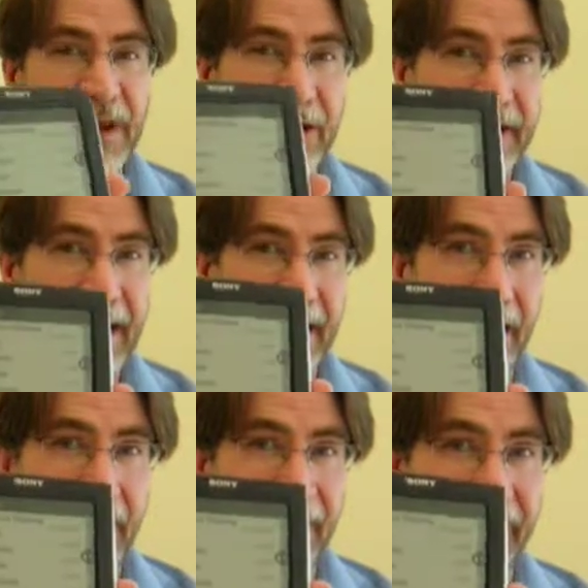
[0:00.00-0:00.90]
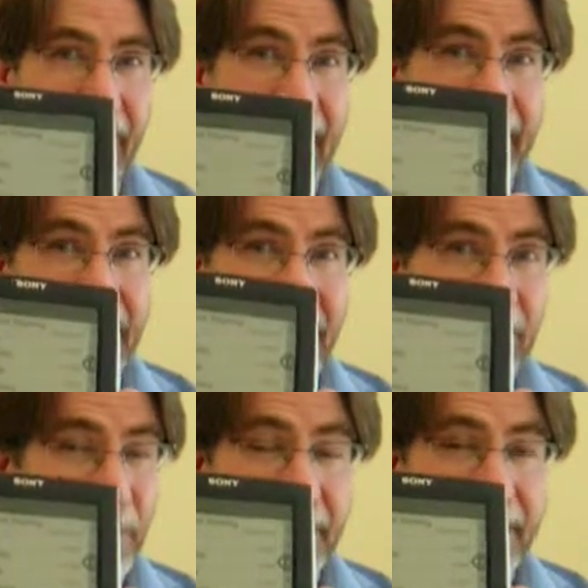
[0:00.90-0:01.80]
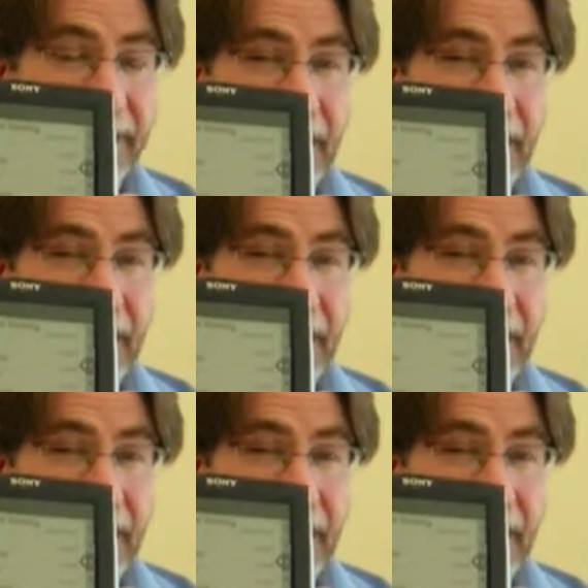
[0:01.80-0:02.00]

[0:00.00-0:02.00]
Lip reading: You can take it on a flight with